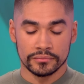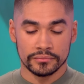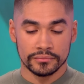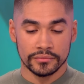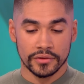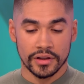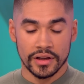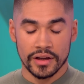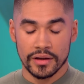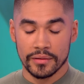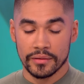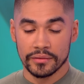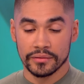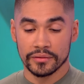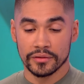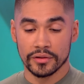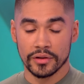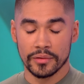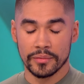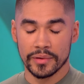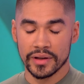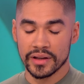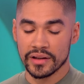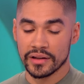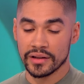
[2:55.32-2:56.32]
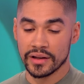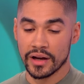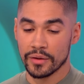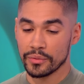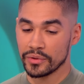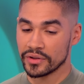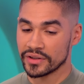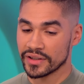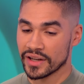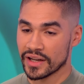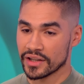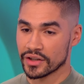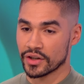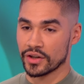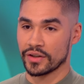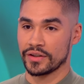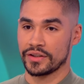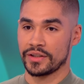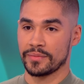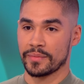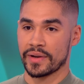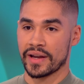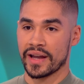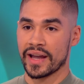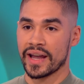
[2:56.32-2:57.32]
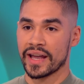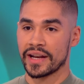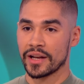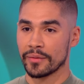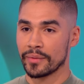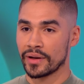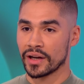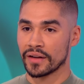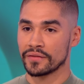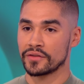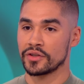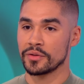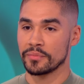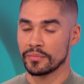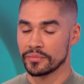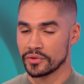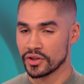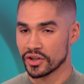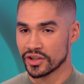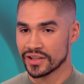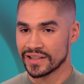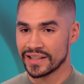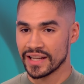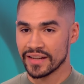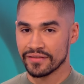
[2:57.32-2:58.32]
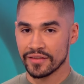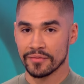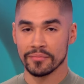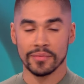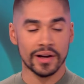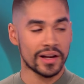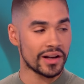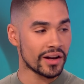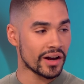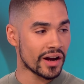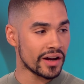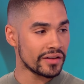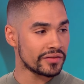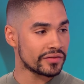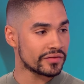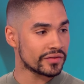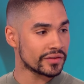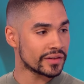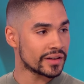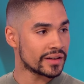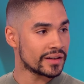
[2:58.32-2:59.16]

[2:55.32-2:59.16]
you know... I mean, I wouldn't say it's gone to my head. I mean, I'm just living my life.